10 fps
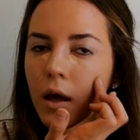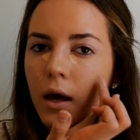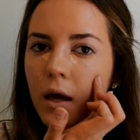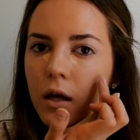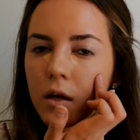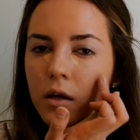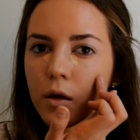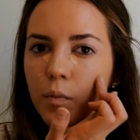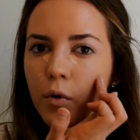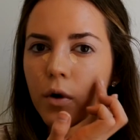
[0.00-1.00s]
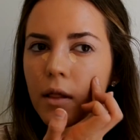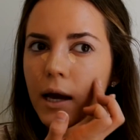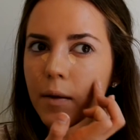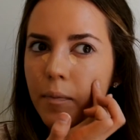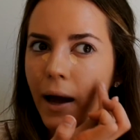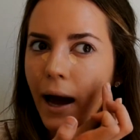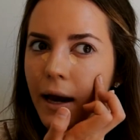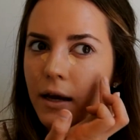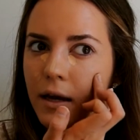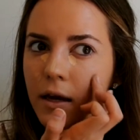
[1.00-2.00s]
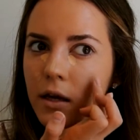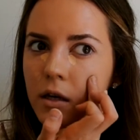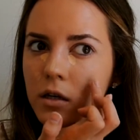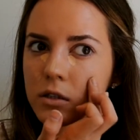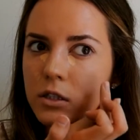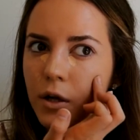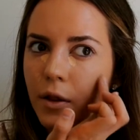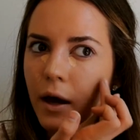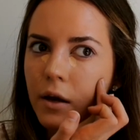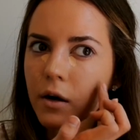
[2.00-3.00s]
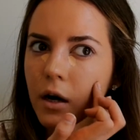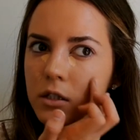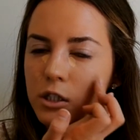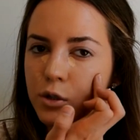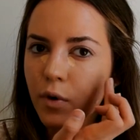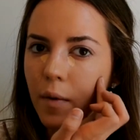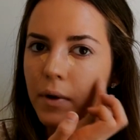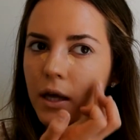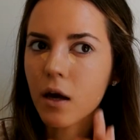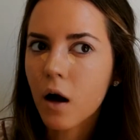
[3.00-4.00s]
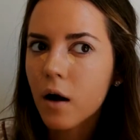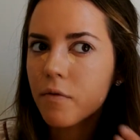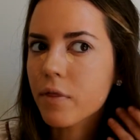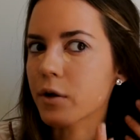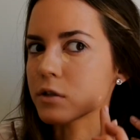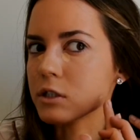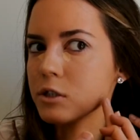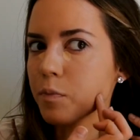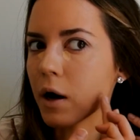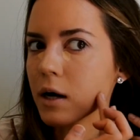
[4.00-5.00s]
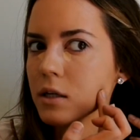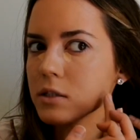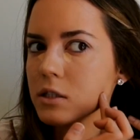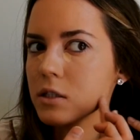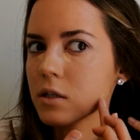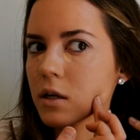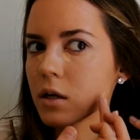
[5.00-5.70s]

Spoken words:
And you more like pat it in so that you're not just rubbing it off those spots.